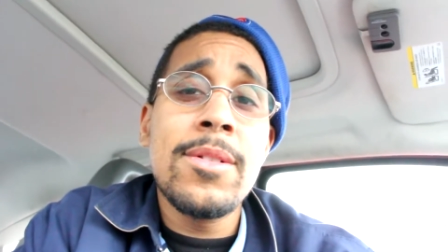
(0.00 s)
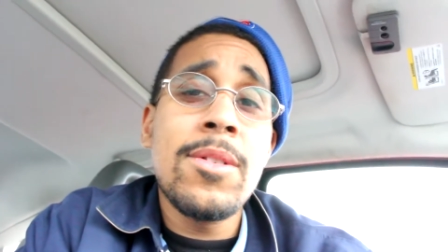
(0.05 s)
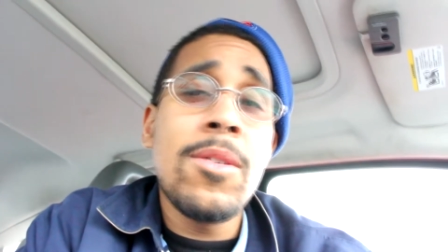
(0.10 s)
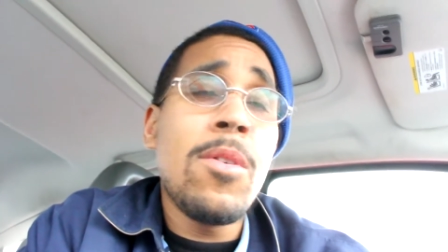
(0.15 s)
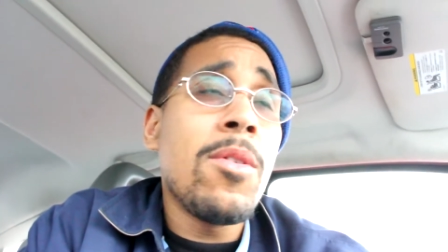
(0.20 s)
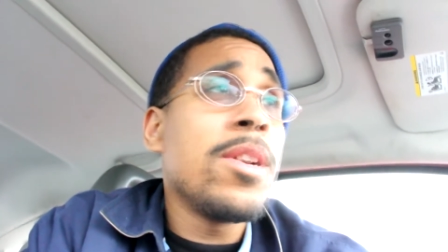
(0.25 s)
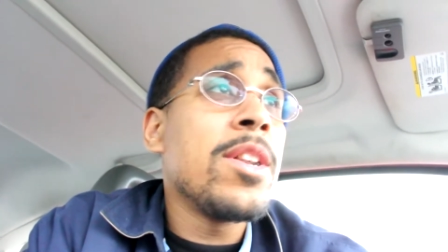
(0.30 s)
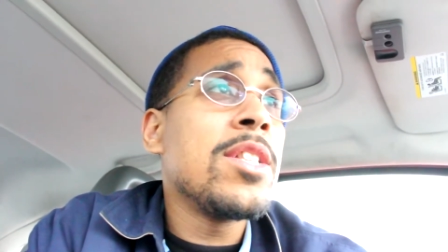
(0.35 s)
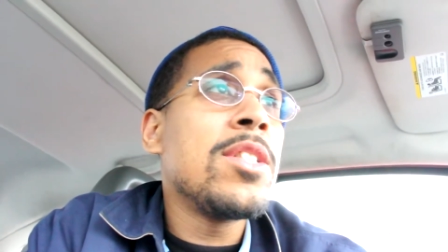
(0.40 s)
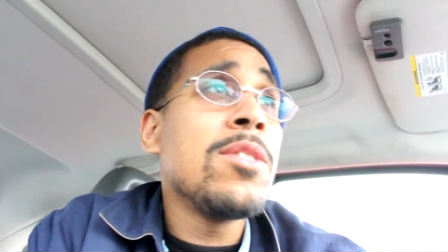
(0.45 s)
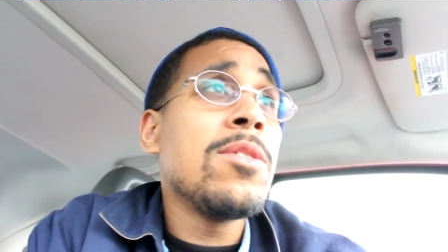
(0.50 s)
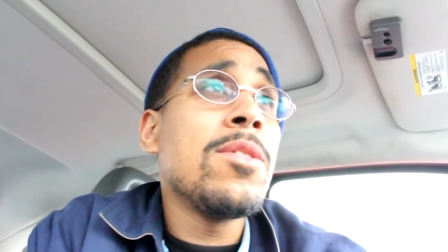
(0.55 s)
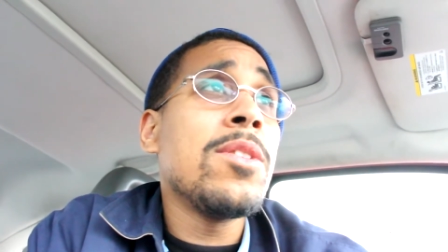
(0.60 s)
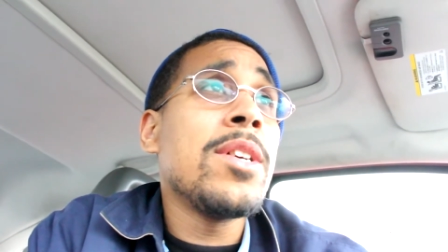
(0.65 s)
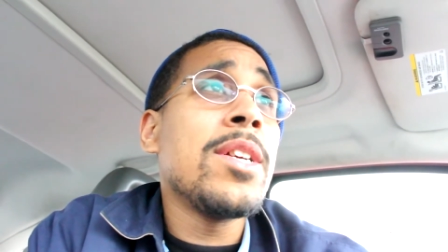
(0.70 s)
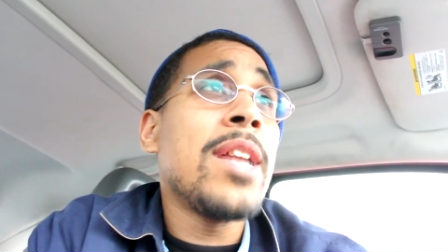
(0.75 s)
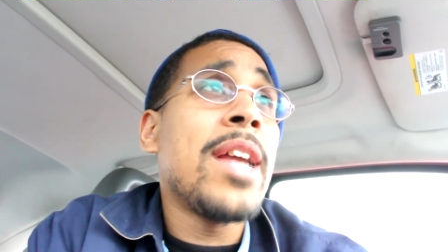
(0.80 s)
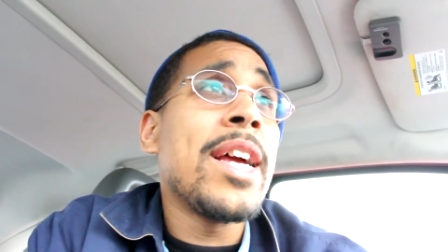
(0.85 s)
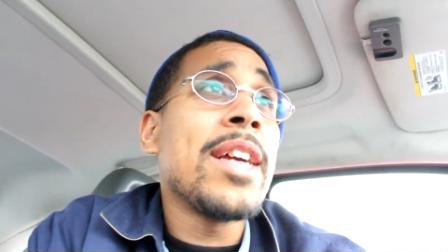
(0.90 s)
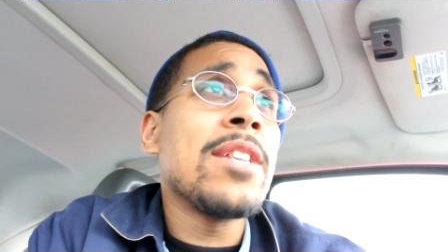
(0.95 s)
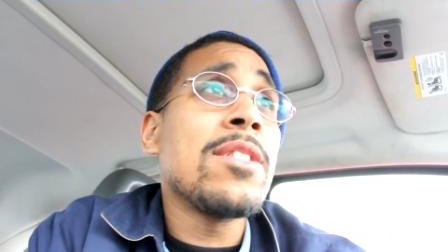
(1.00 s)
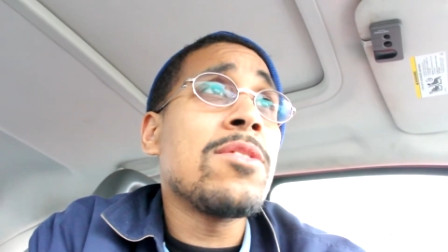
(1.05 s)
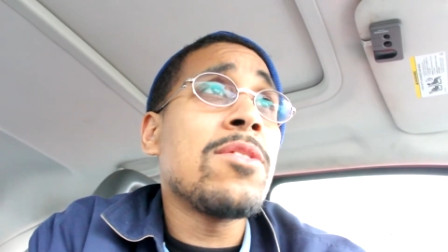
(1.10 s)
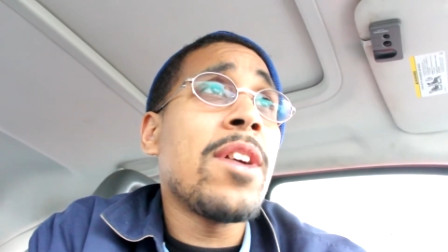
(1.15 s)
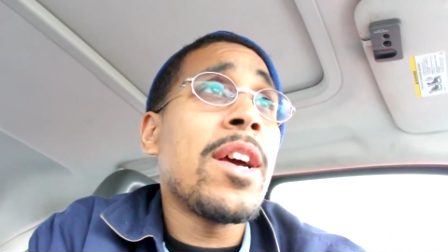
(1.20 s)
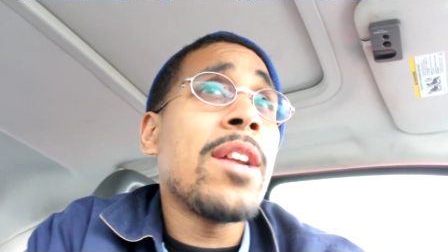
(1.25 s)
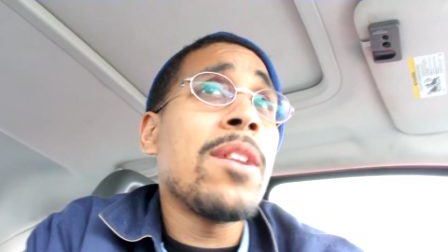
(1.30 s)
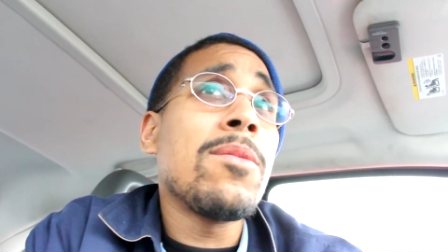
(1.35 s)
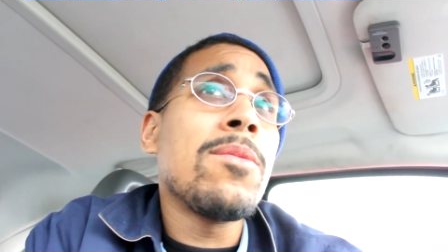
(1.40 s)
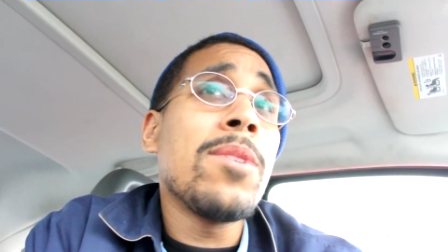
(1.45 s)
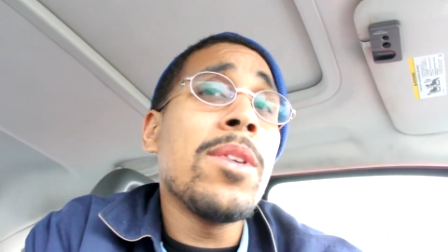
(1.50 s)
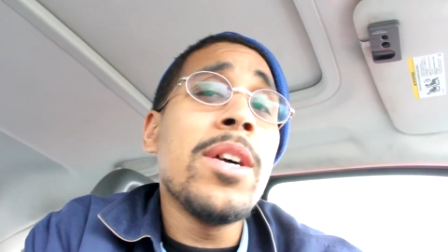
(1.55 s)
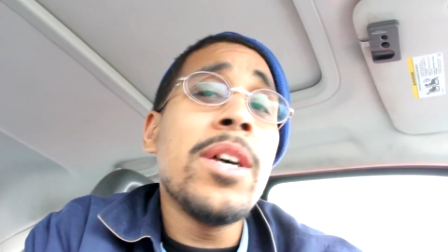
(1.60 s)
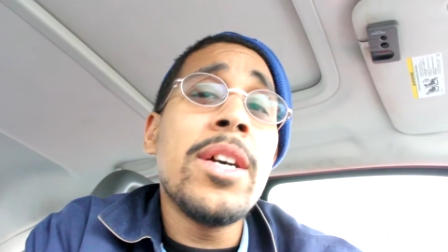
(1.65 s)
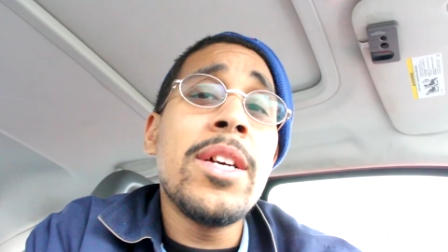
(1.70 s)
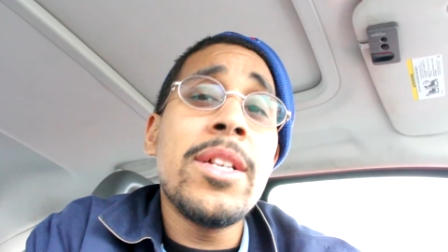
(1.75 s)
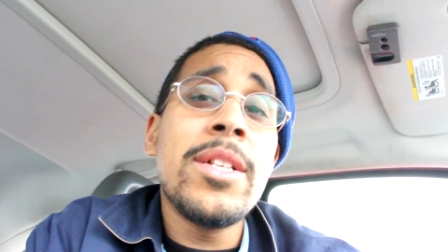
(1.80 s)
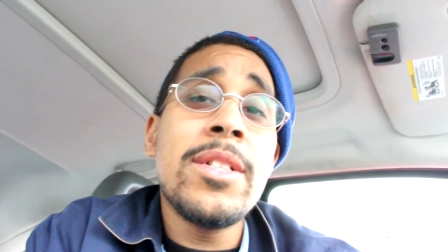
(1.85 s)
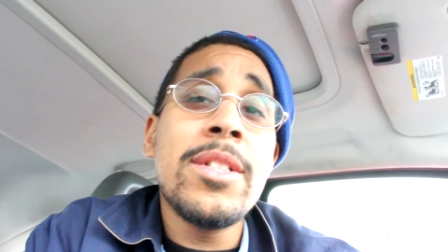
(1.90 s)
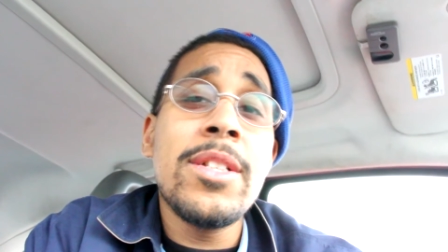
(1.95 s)
going into it, like trying to
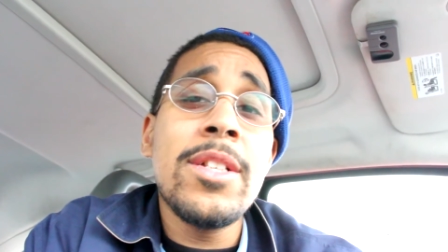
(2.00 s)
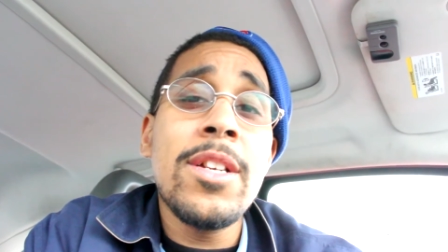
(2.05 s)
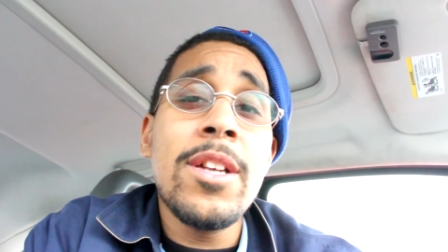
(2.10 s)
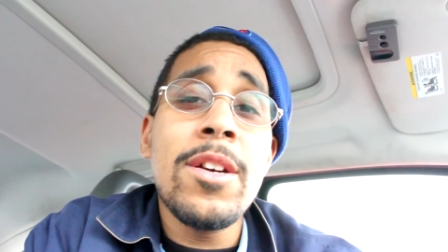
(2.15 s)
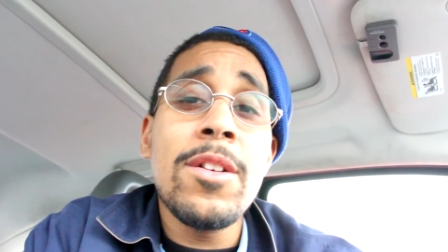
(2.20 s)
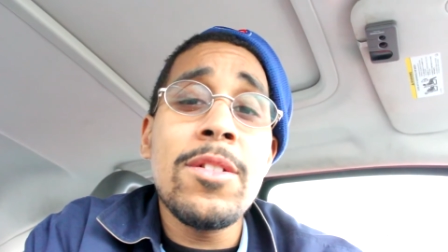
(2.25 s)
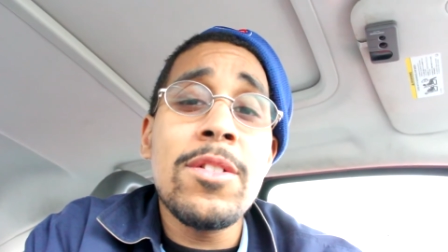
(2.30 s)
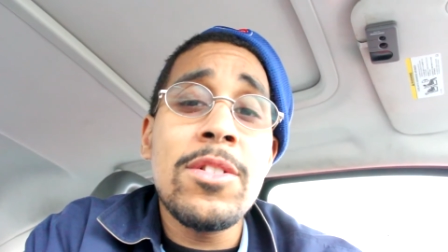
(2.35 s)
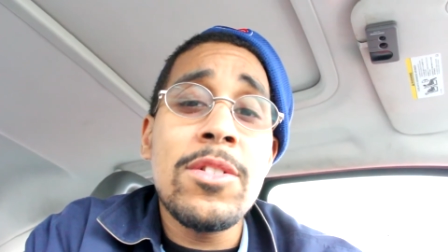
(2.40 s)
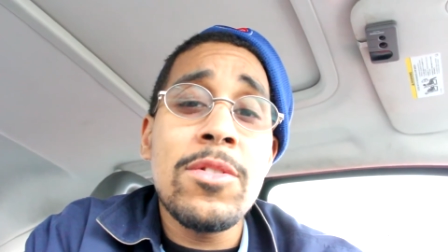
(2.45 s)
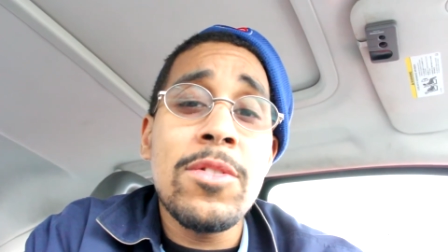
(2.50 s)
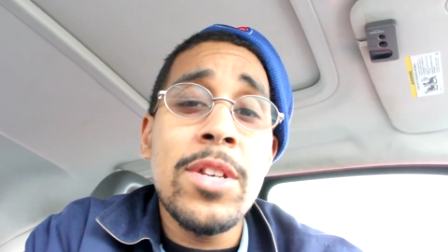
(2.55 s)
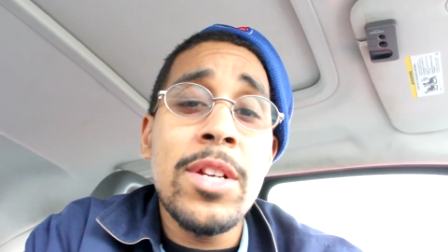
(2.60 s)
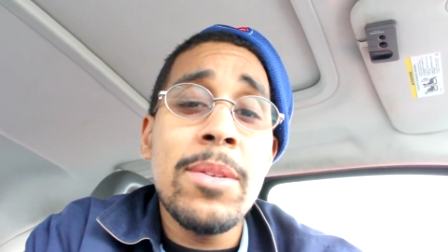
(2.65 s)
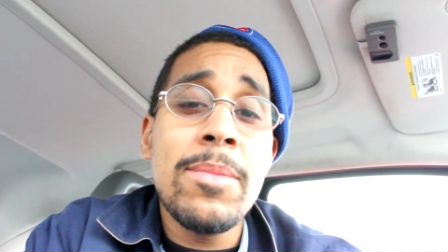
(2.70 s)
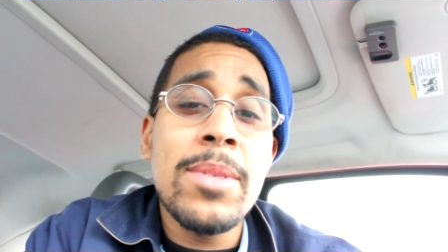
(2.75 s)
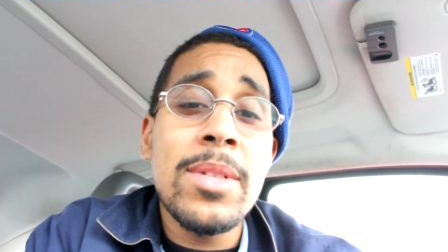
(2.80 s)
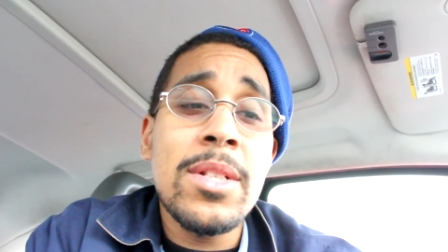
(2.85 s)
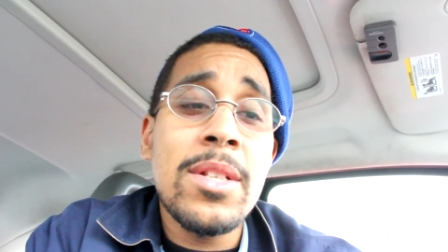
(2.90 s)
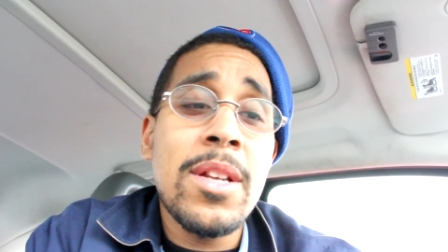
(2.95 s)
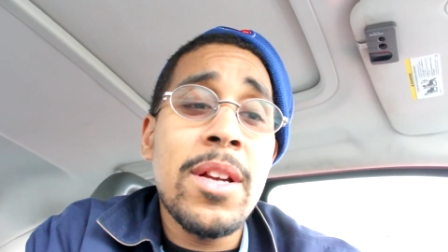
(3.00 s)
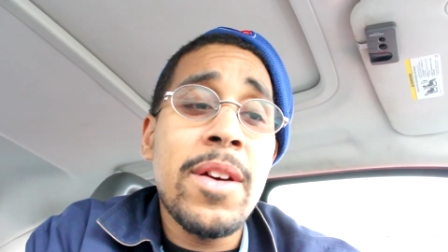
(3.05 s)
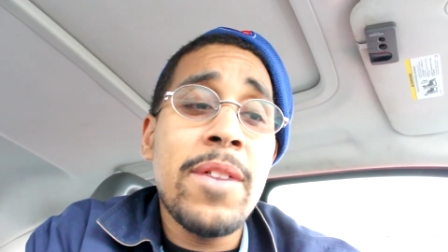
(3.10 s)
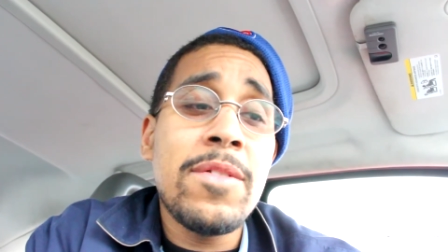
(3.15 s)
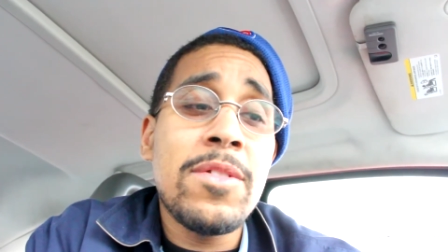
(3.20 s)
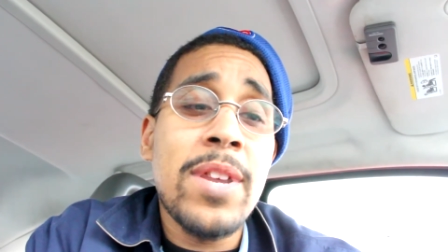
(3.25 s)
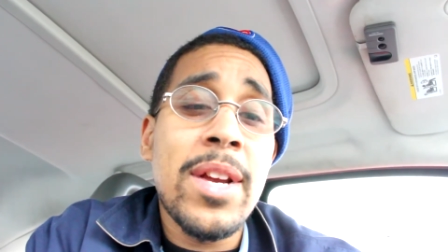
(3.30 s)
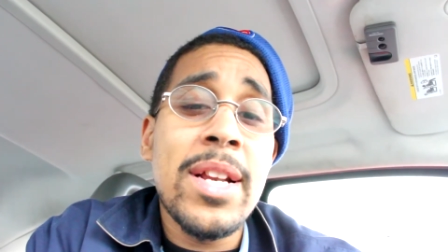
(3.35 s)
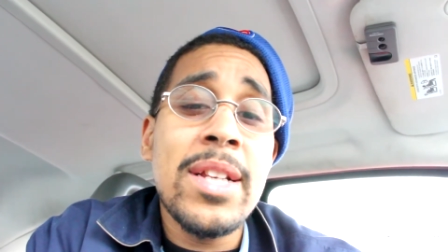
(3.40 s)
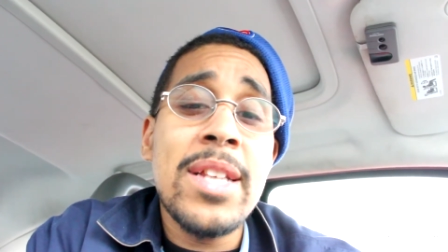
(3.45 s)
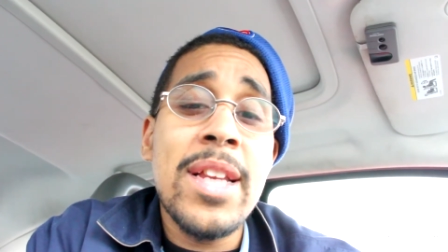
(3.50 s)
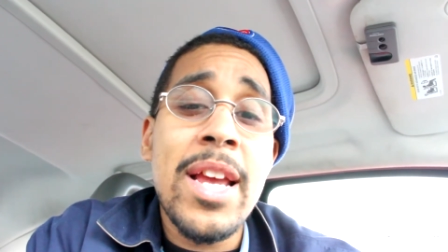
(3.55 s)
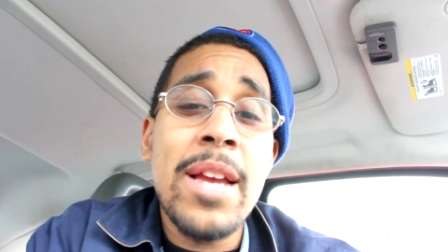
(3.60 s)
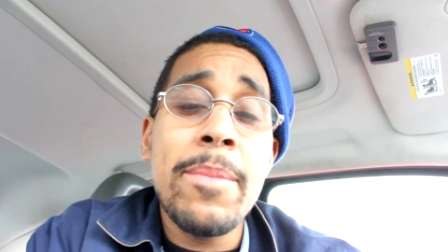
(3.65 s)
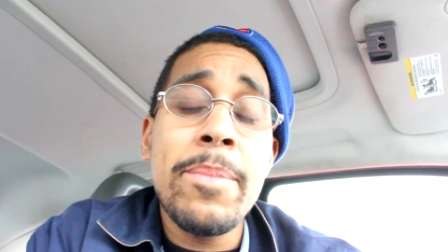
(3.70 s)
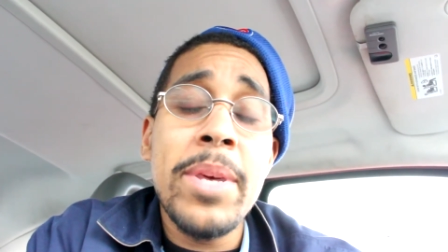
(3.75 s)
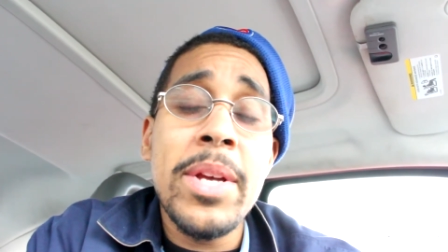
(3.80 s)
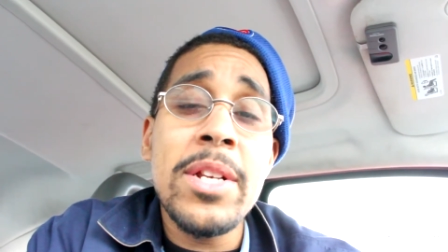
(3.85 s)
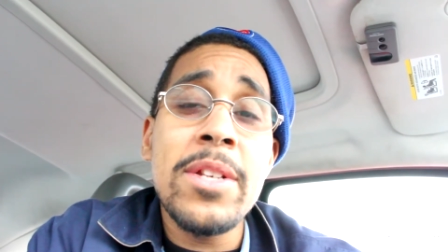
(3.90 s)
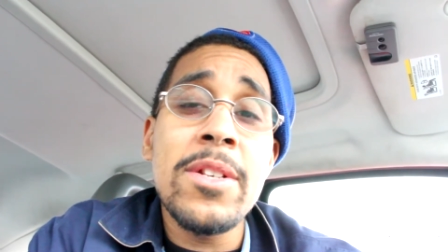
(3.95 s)
run, you know, the stream and stuff, trying to
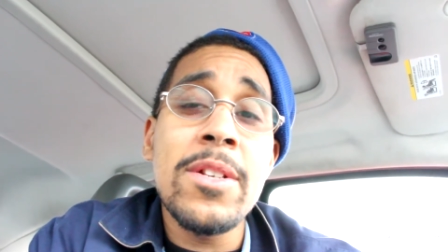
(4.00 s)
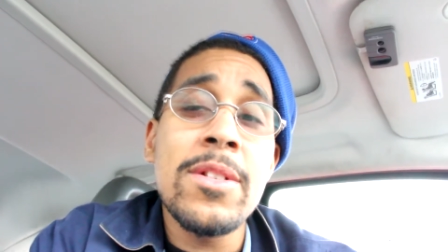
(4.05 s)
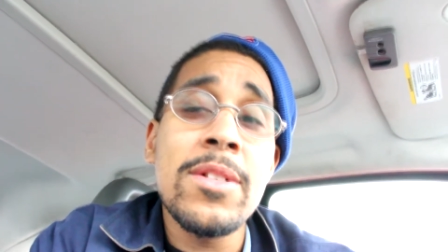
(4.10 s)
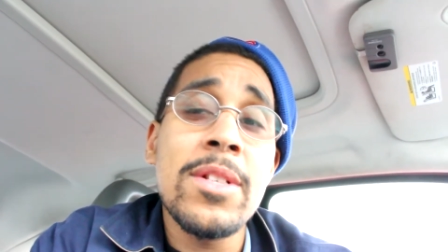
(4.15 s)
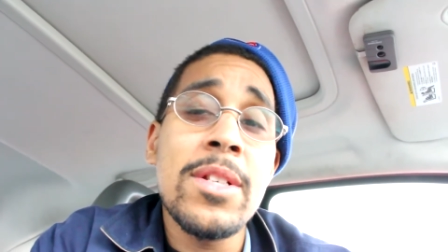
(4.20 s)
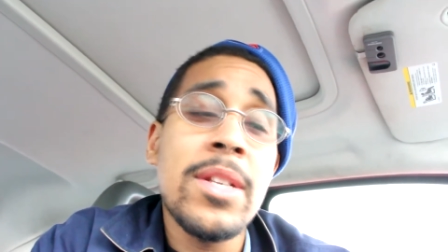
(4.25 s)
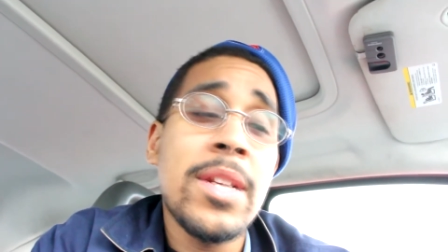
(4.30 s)
take pictures,